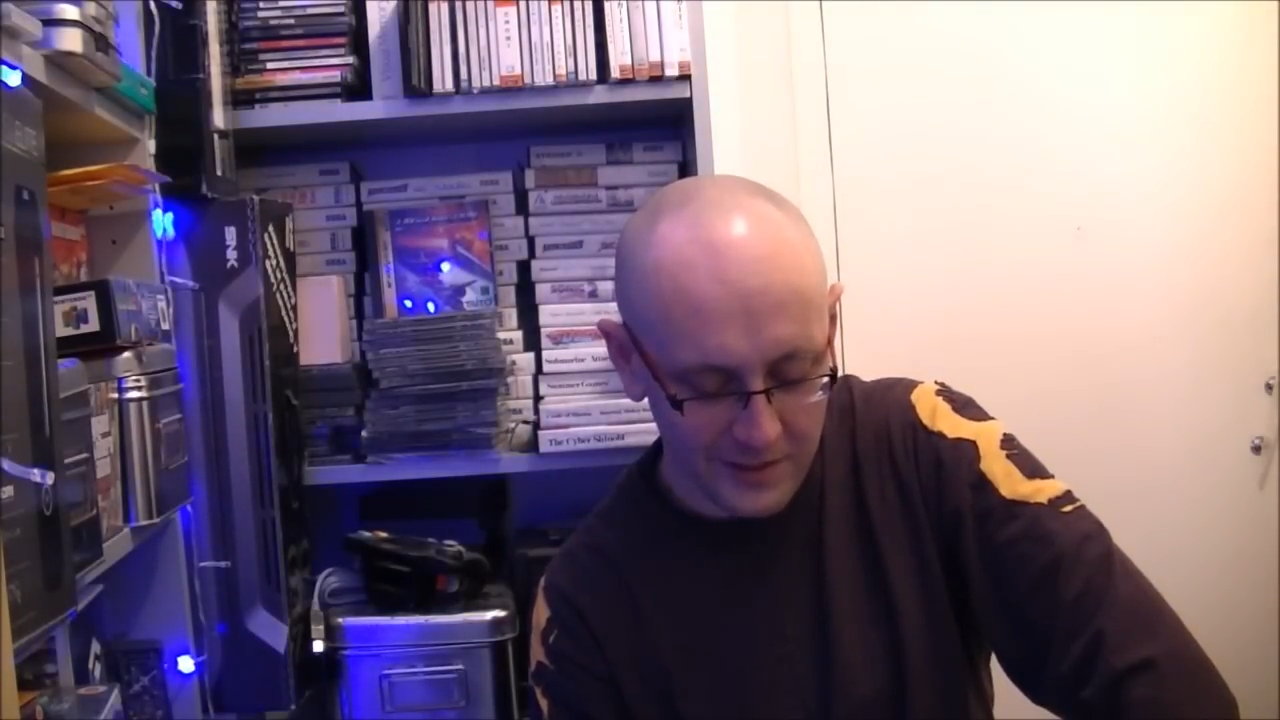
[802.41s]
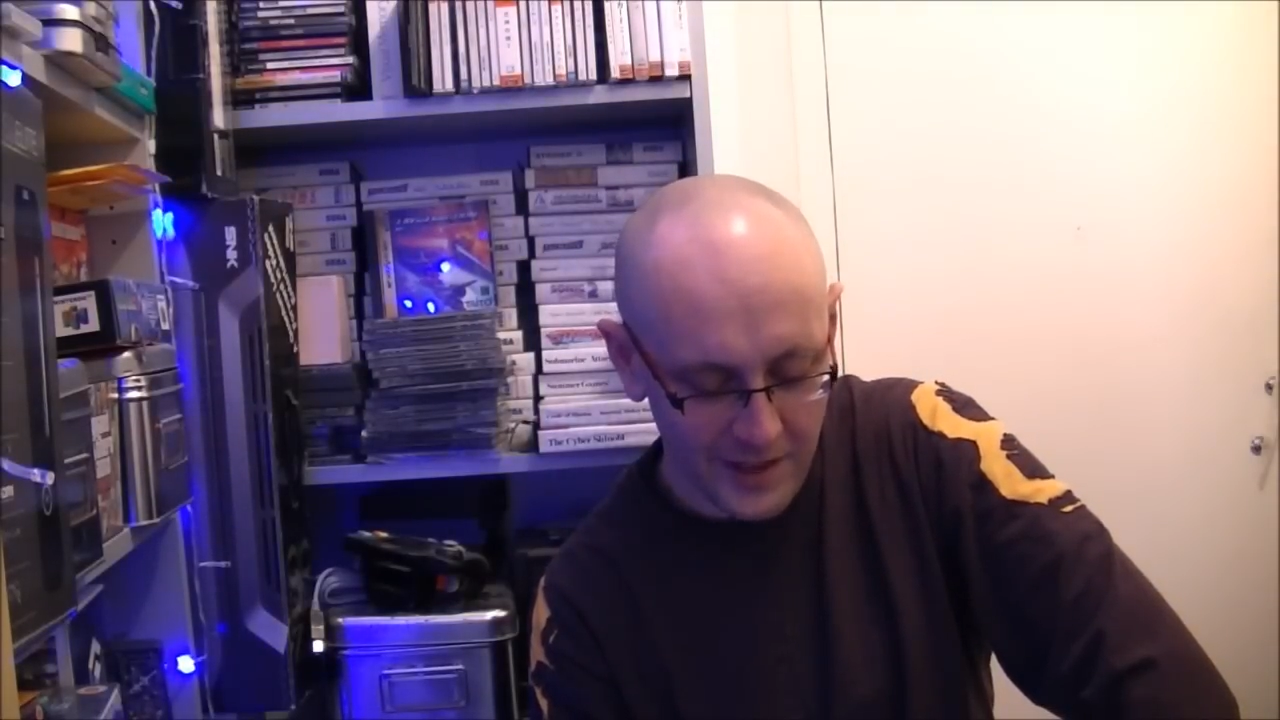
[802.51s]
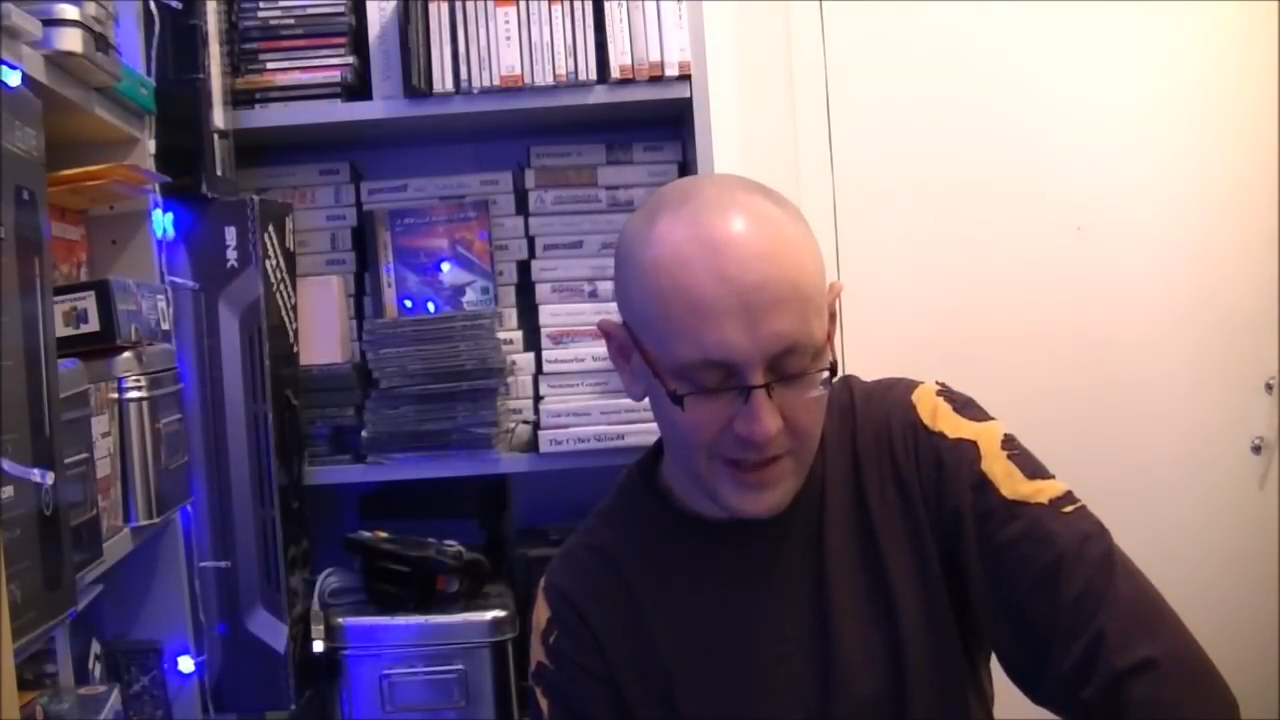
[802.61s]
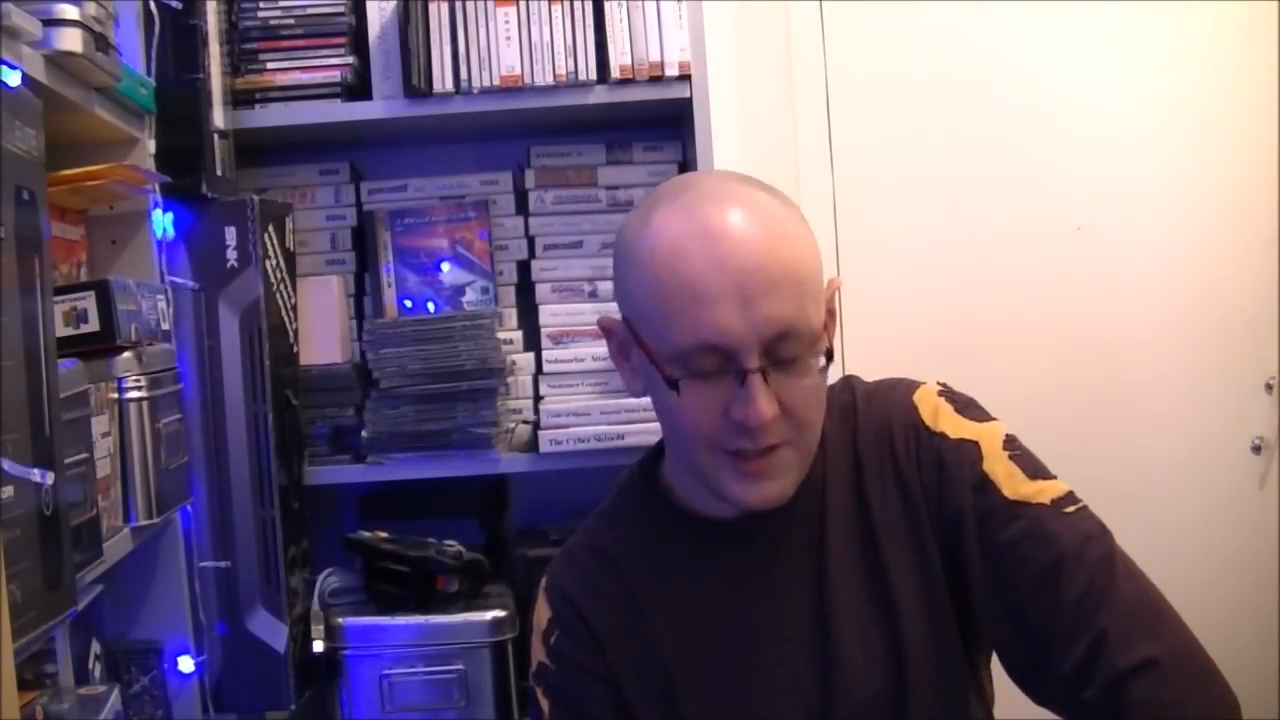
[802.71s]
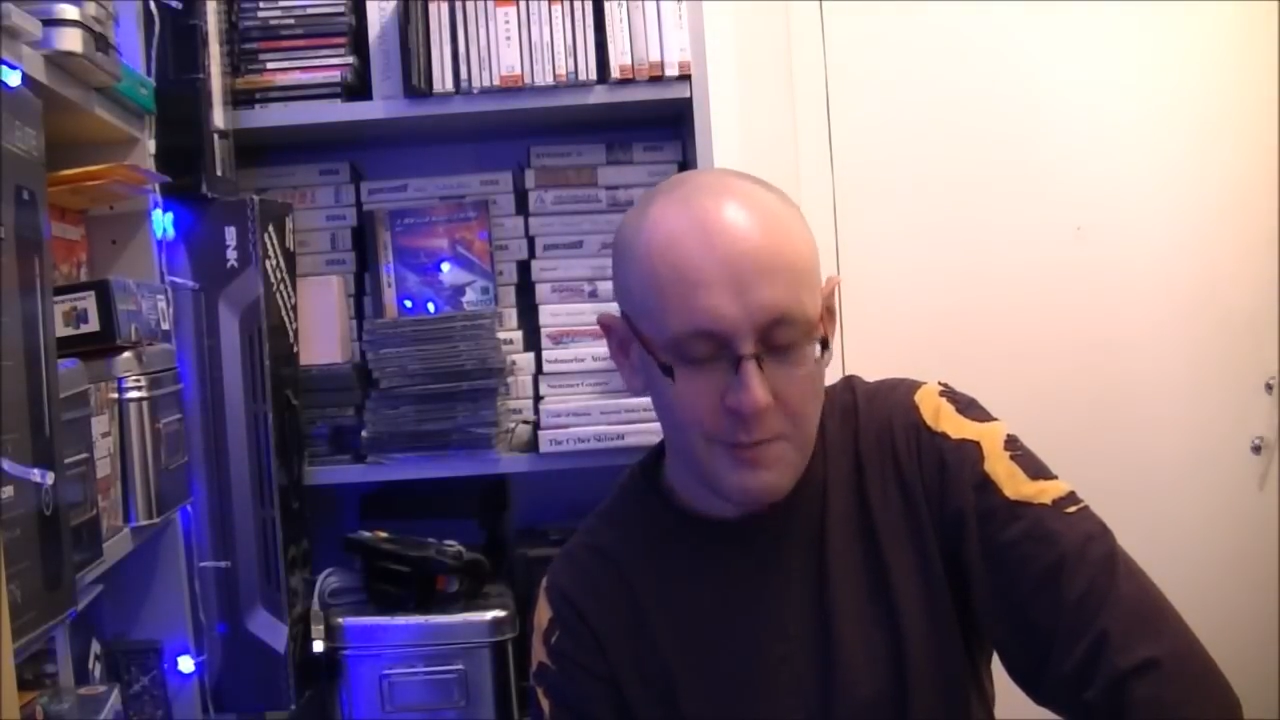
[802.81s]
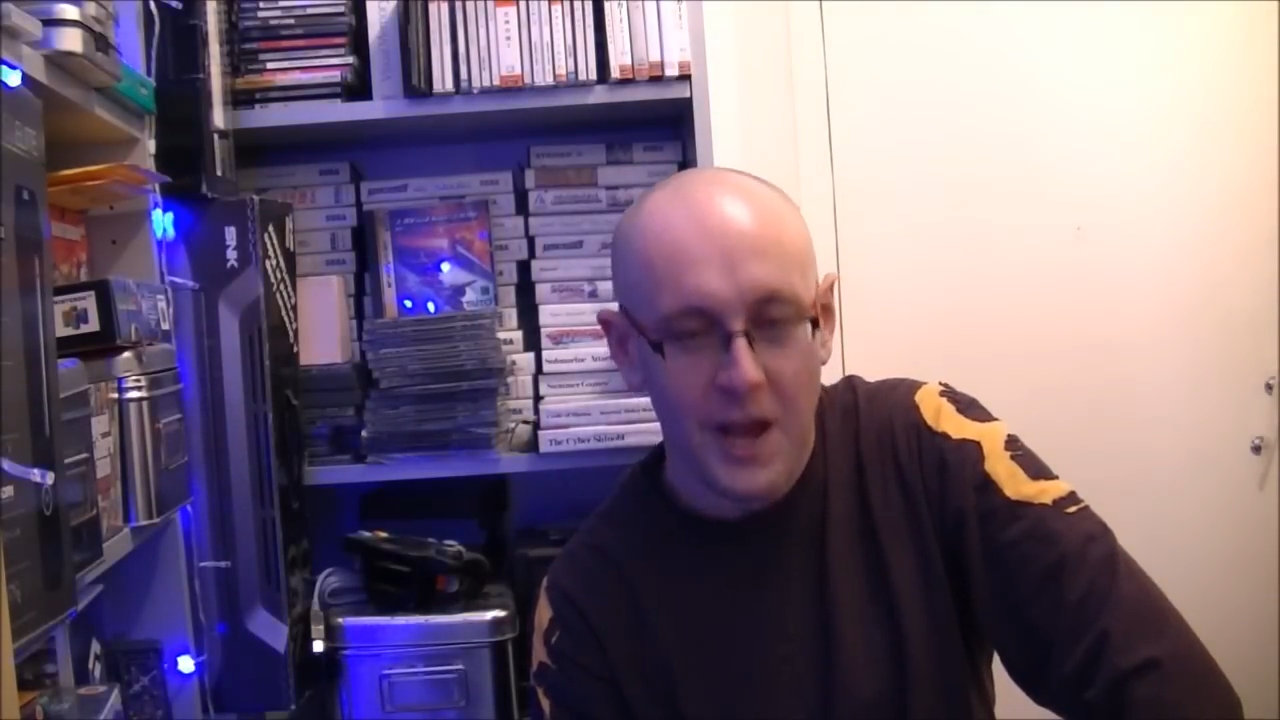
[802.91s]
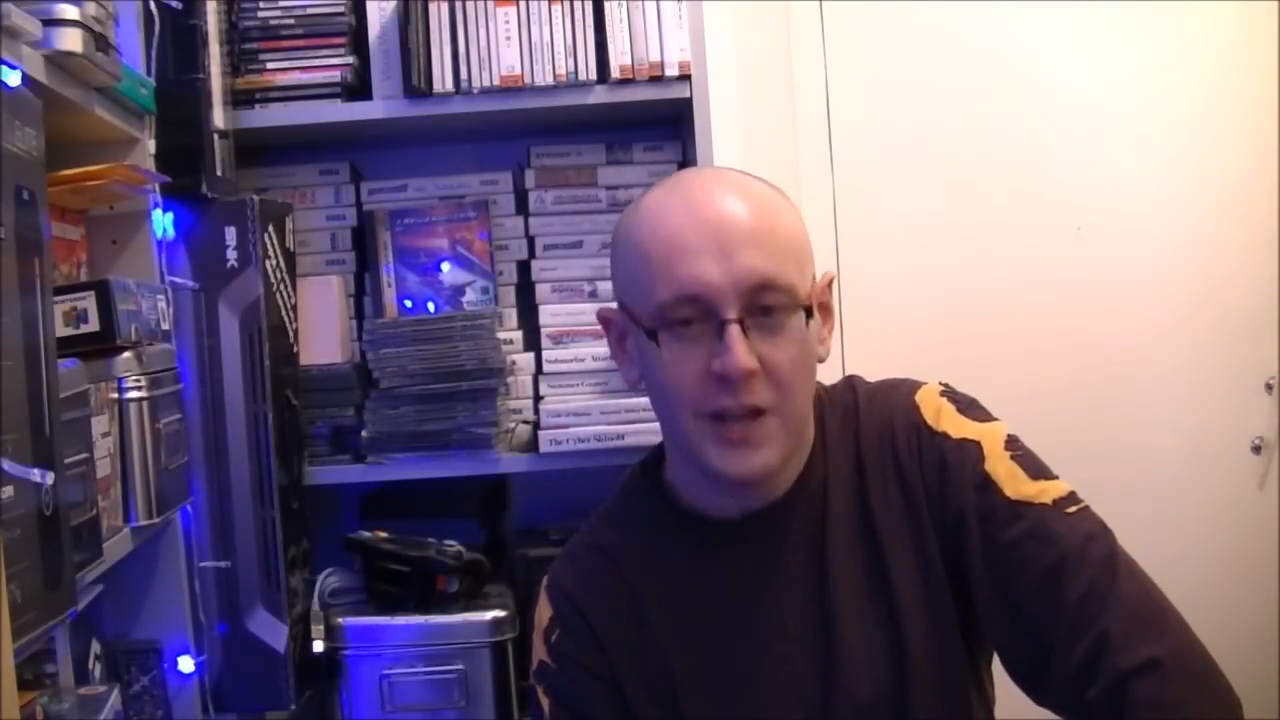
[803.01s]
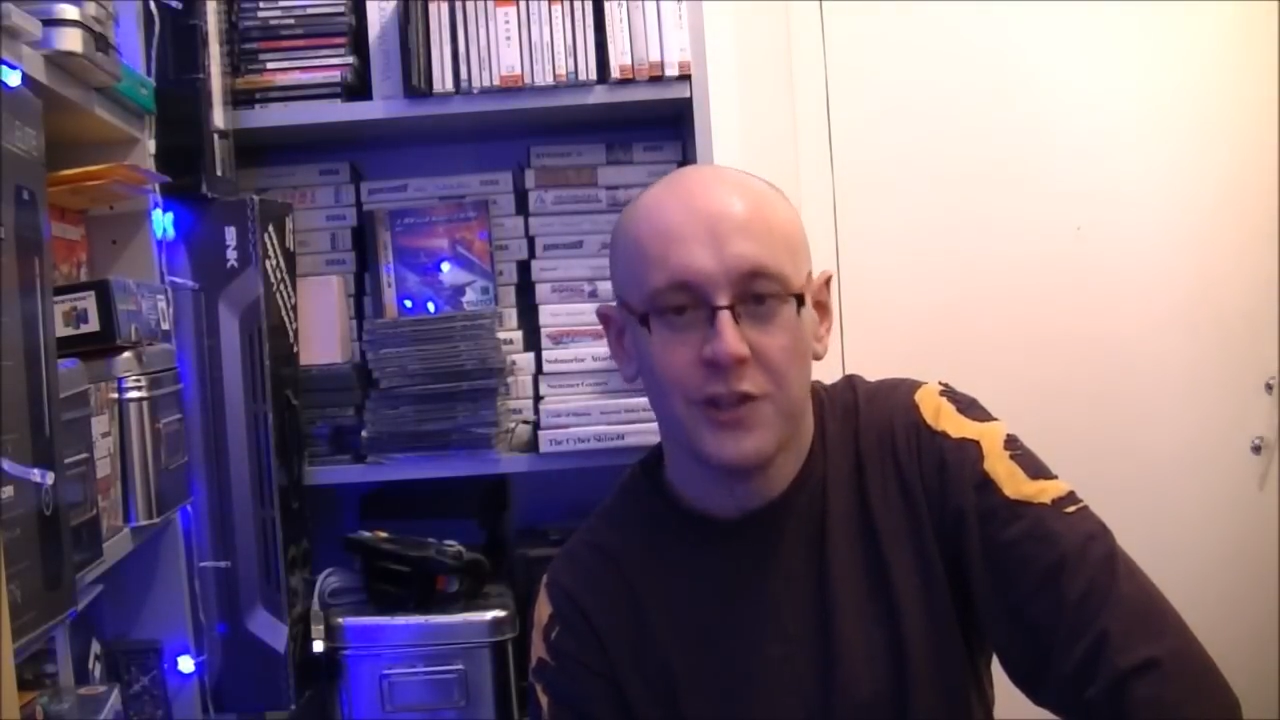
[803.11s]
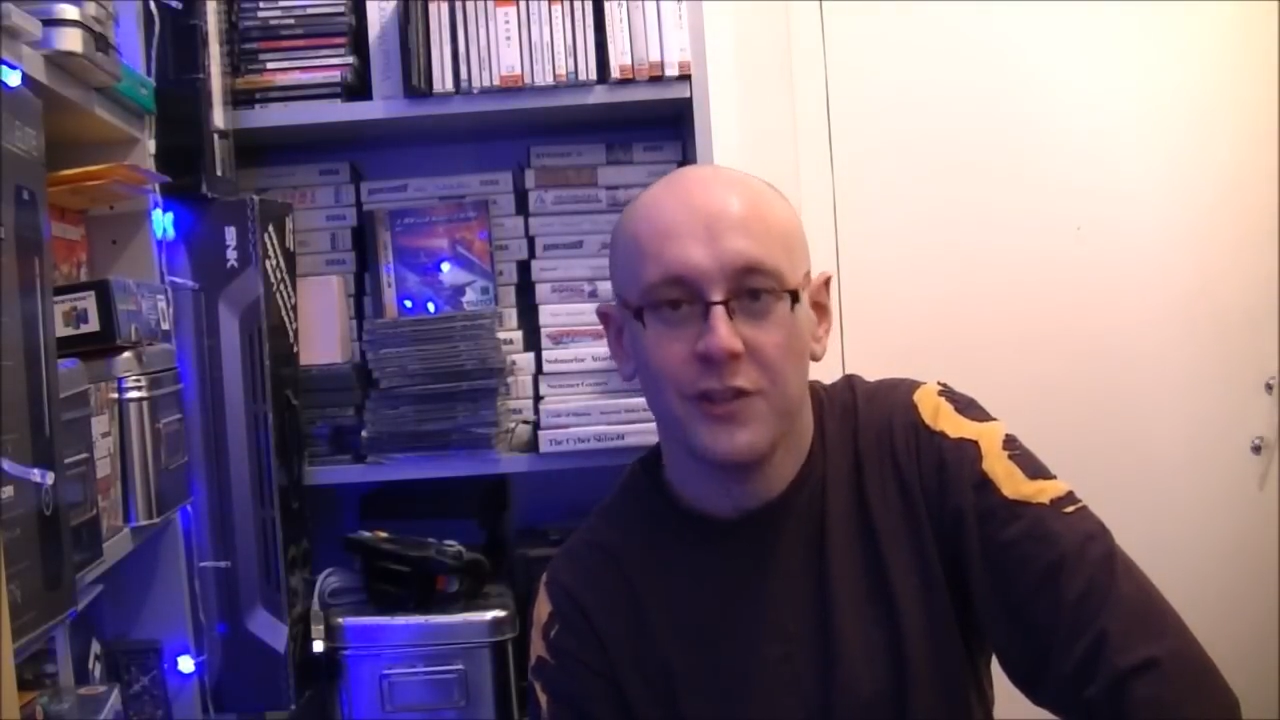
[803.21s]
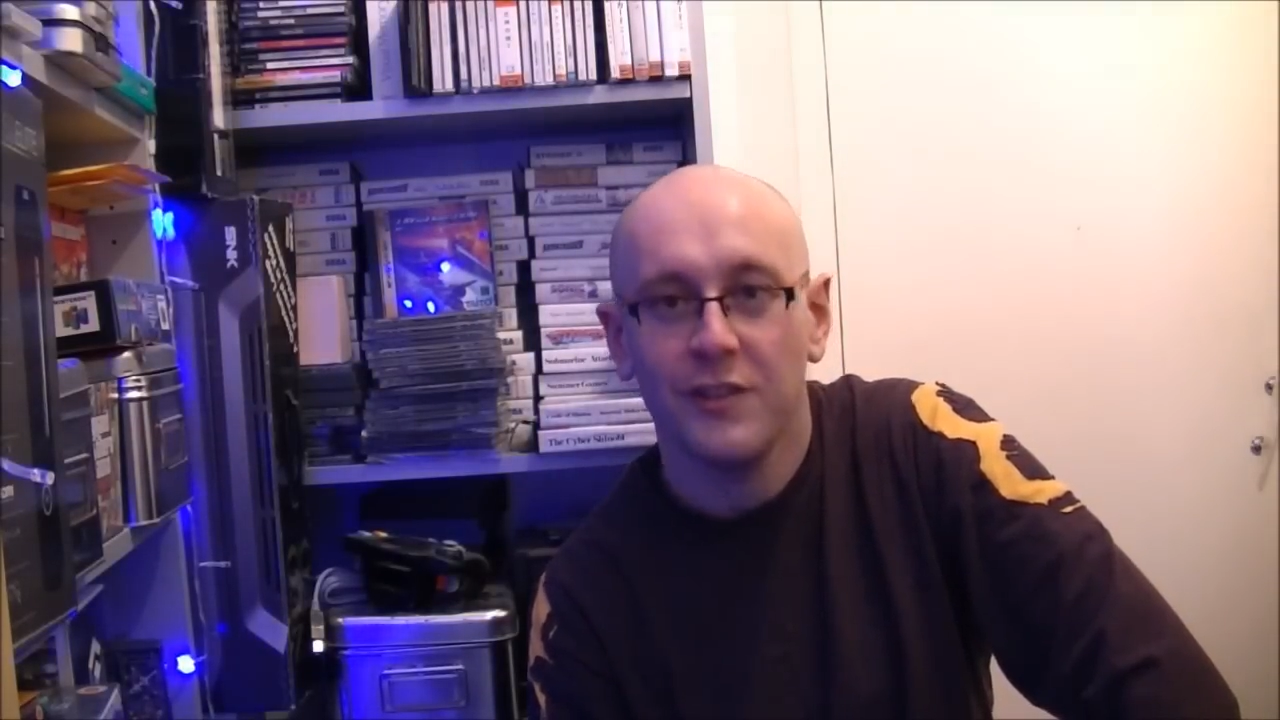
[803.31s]

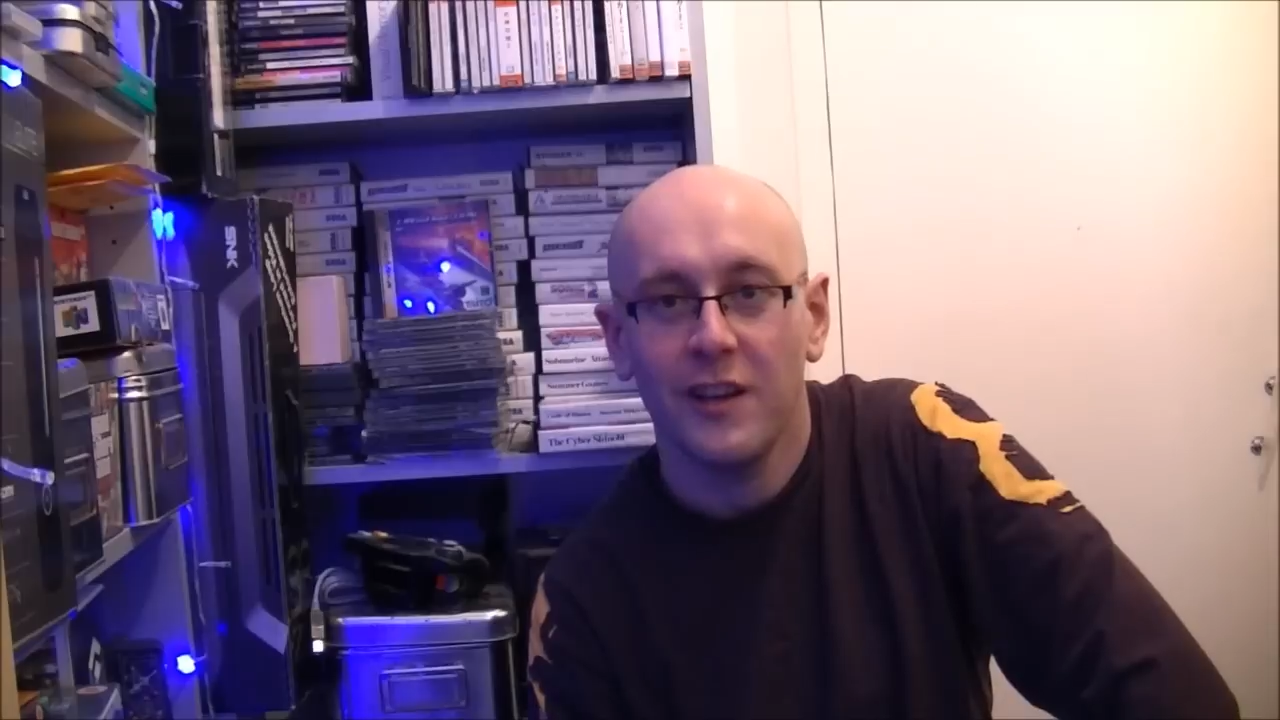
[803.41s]
estimation.